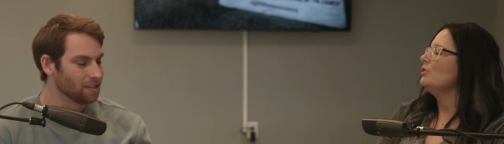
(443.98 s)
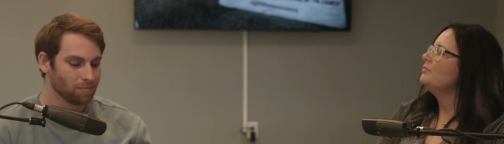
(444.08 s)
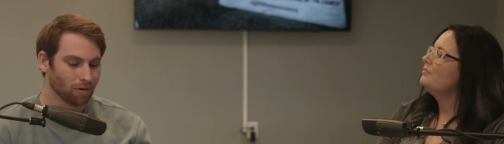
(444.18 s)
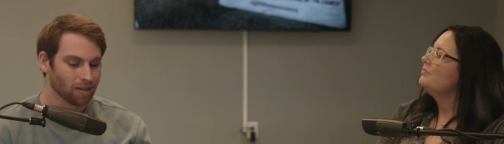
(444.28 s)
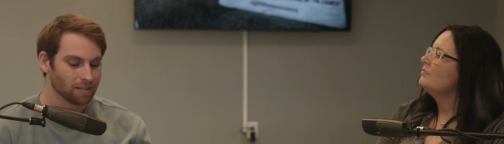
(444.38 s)
Speaker 1: do. this
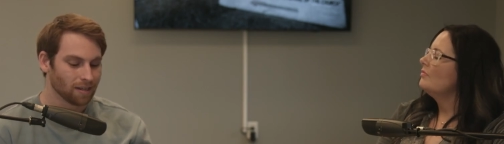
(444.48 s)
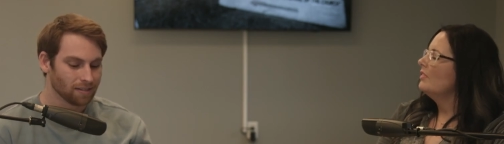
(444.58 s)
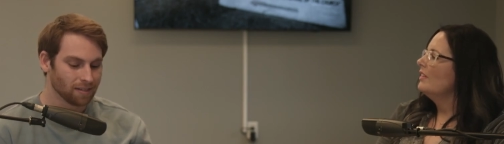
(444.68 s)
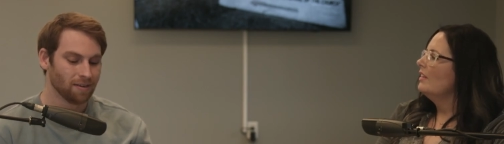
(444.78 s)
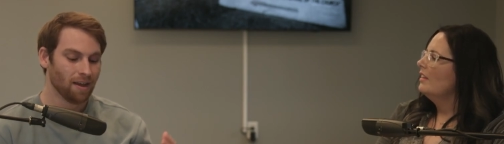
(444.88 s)
process.
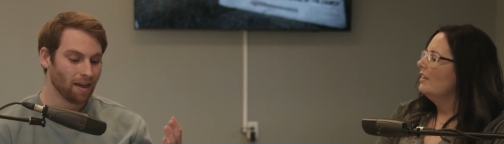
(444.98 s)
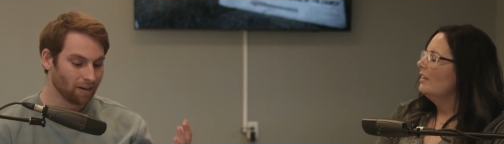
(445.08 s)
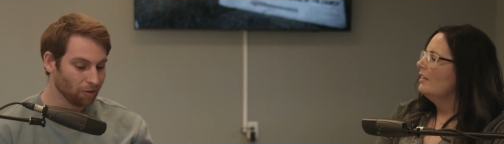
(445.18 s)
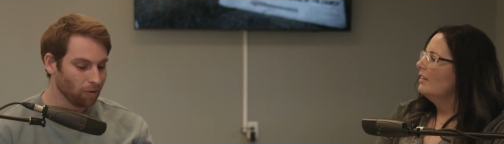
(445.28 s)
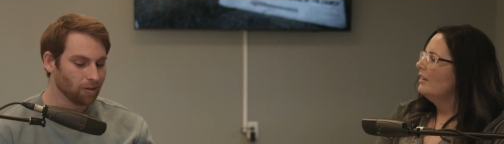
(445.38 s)
And
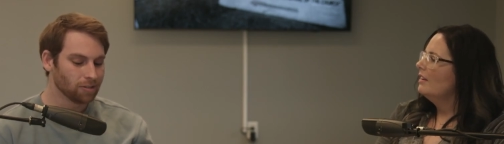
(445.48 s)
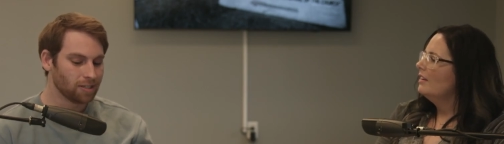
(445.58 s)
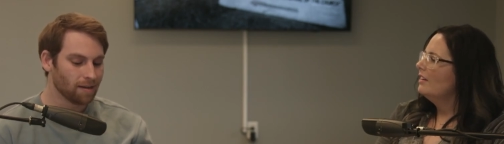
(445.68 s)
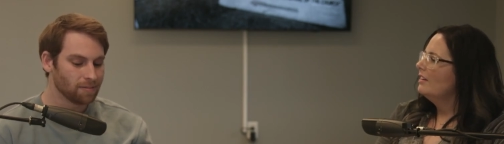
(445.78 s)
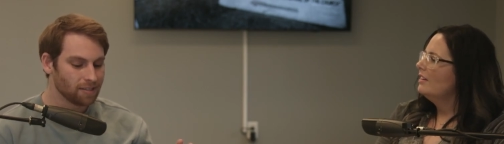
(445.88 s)
another one of those
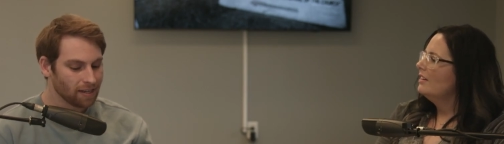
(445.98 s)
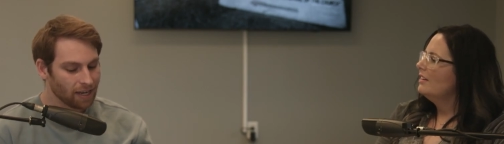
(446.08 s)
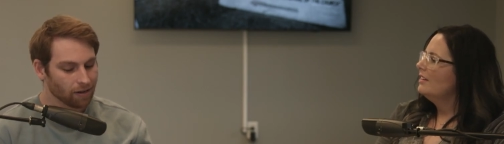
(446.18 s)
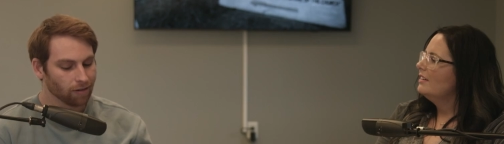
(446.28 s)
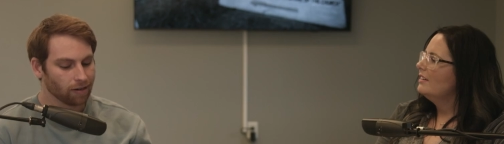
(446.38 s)
steps,
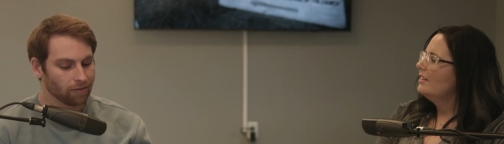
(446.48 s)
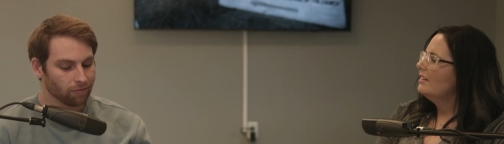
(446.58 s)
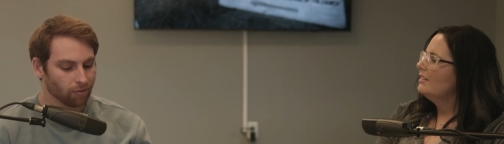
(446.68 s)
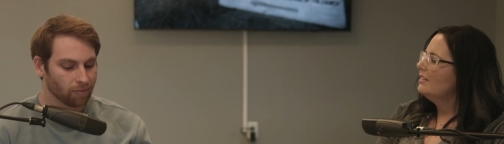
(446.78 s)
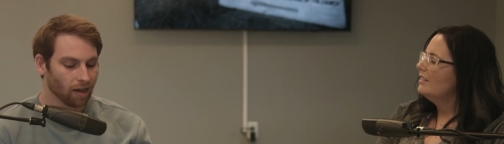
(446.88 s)
hearing
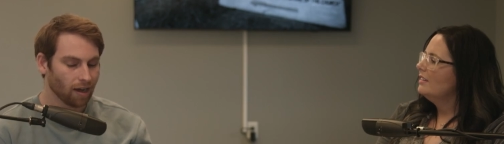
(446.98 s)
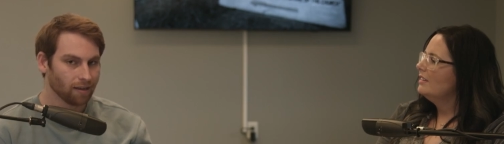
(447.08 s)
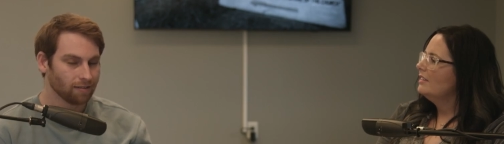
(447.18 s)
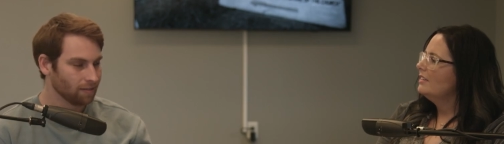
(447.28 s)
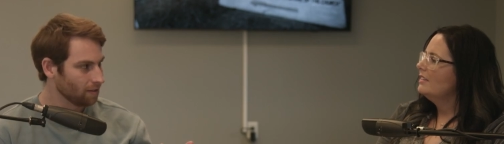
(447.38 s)
from
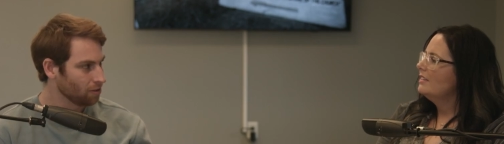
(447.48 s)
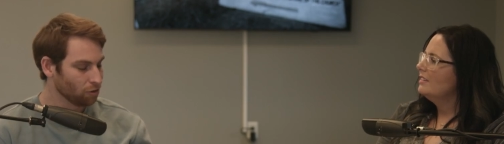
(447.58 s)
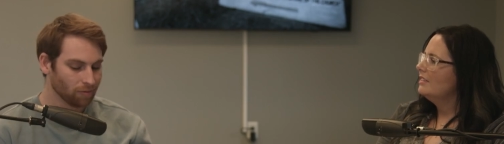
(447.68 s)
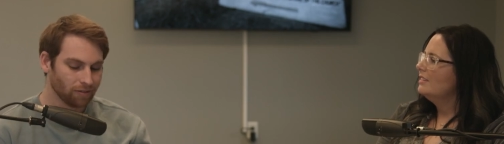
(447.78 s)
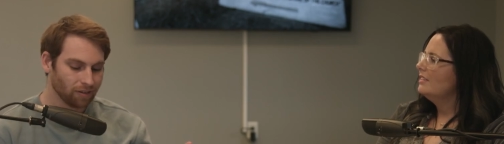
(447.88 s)
God. The
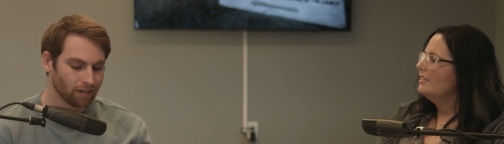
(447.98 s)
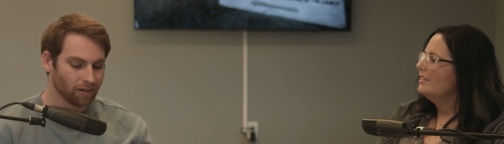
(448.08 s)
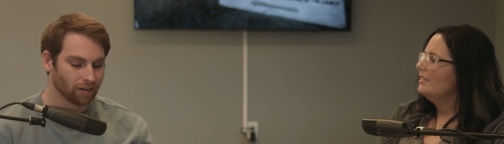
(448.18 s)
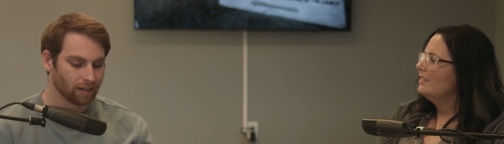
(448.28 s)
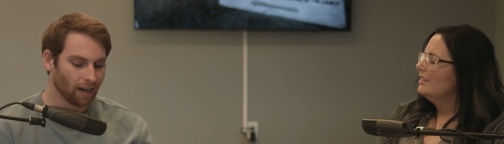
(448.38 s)
sermon, if you didn't
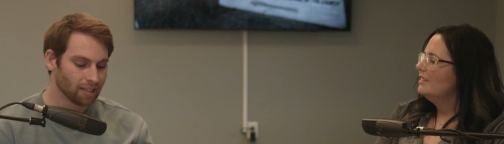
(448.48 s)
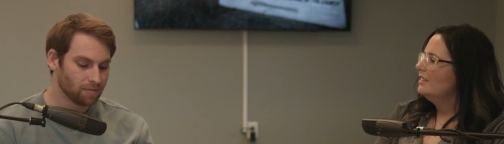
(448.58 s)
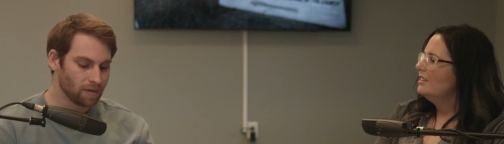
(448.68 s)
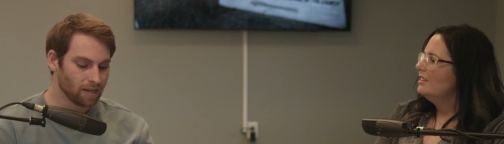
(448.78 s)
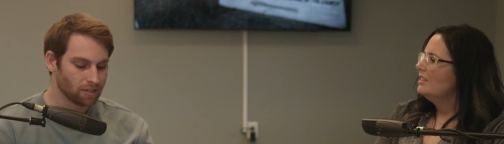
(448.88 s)
hear it, God
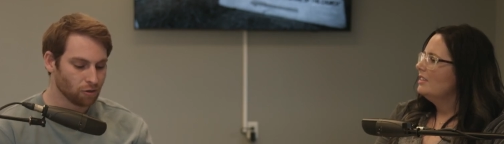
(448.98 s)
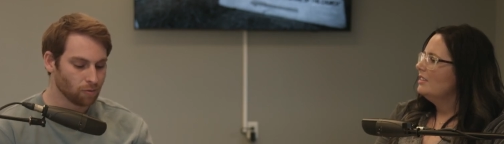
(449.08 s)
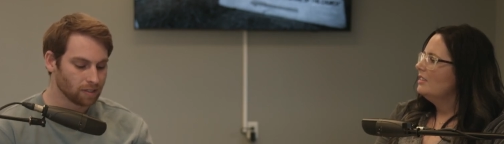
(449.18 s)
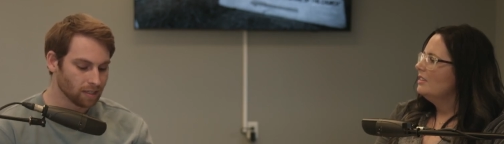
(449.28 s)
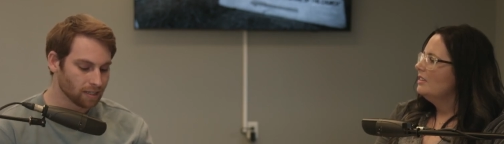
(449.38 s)
speaks. Who
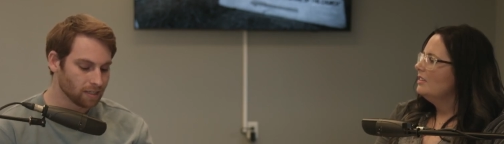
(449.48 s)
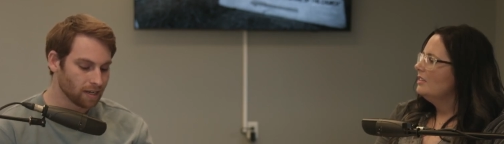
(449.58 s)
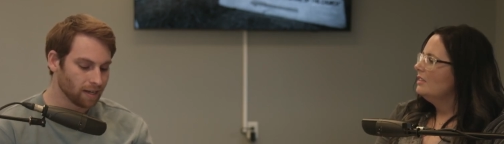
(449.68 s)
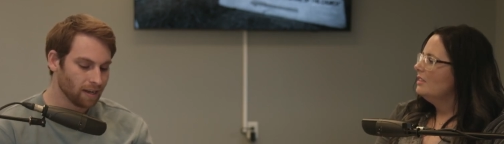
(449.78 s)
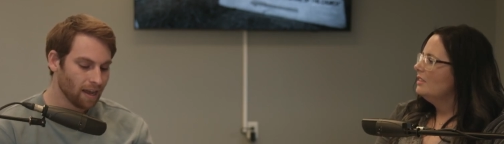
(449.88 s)
is
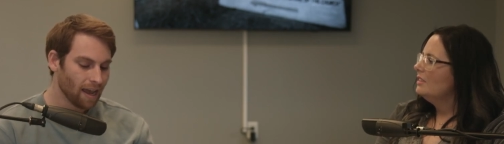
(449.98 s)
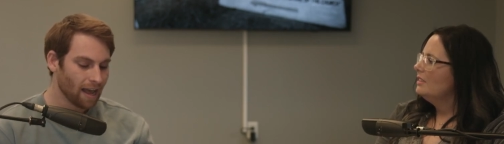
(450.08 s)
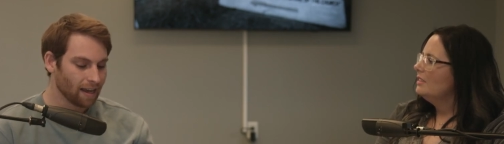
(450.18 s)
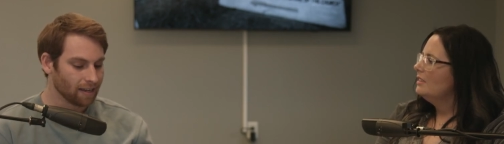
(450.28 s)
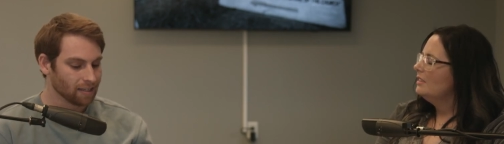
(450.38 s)
listening?
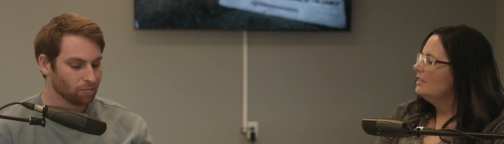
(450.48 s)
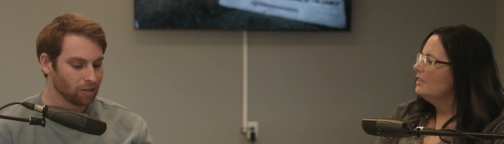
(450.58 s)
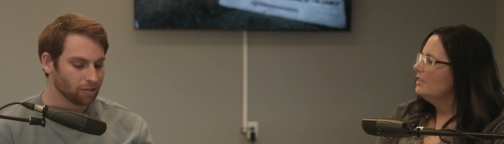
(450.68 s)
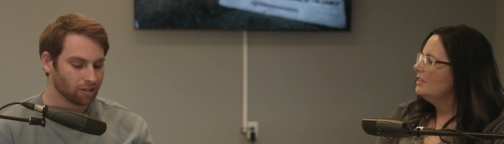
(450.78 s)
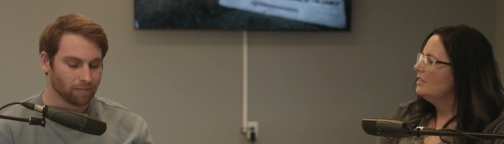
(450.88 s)
I had a guest
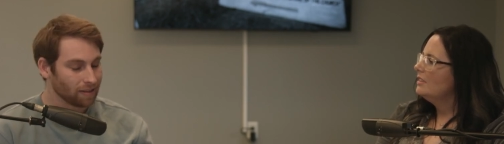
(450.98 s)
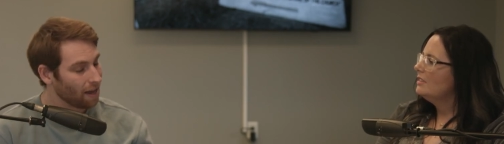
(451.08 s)
preacher come in.